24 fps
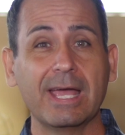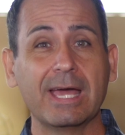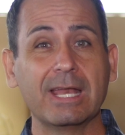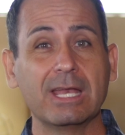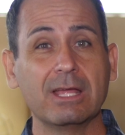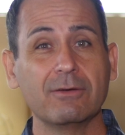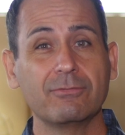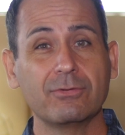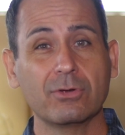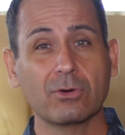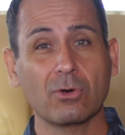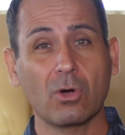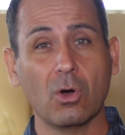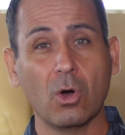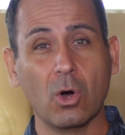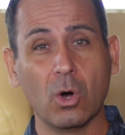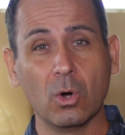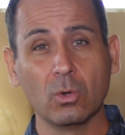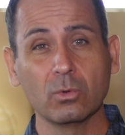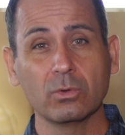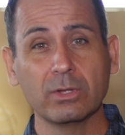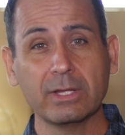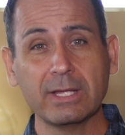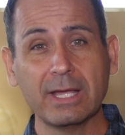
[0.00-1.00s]
And if you're
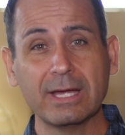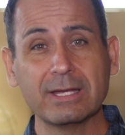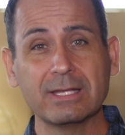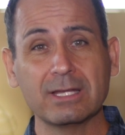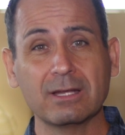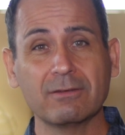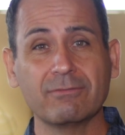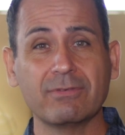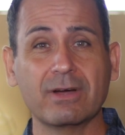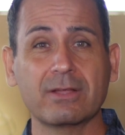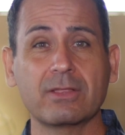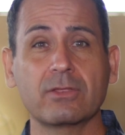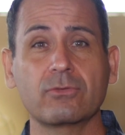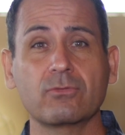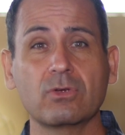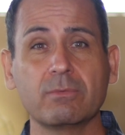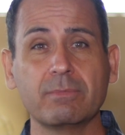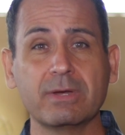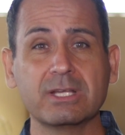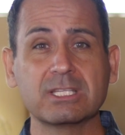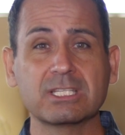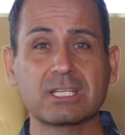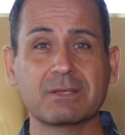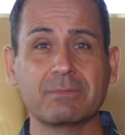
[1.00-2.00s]
only identifying the three
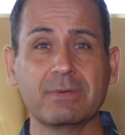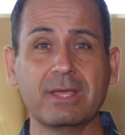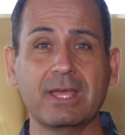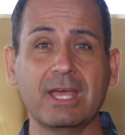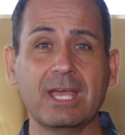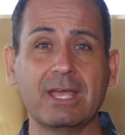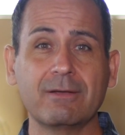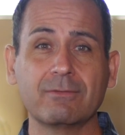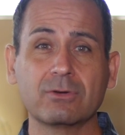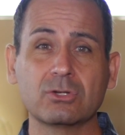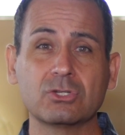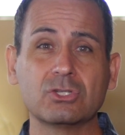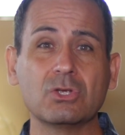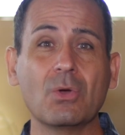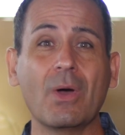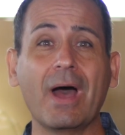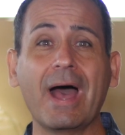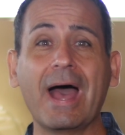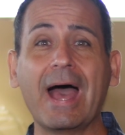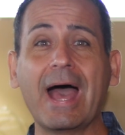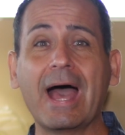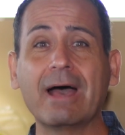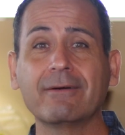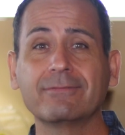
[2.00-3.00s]
basic behaviors, you
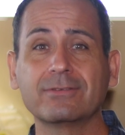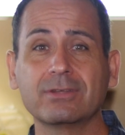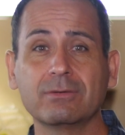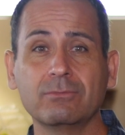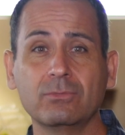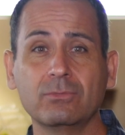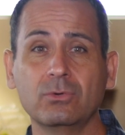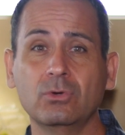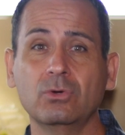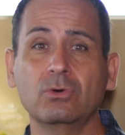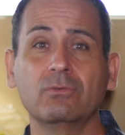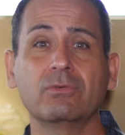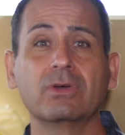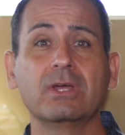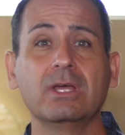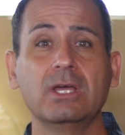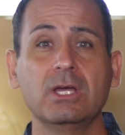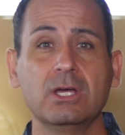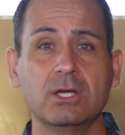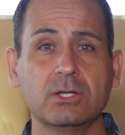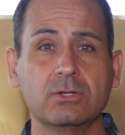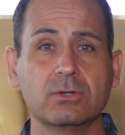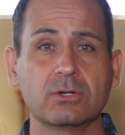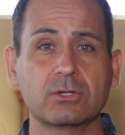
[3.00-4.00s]
have to move
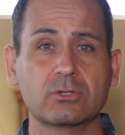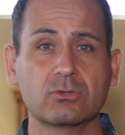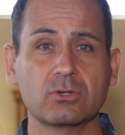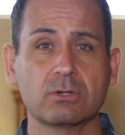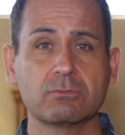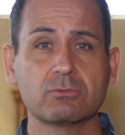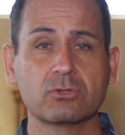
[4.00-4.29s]
to extreme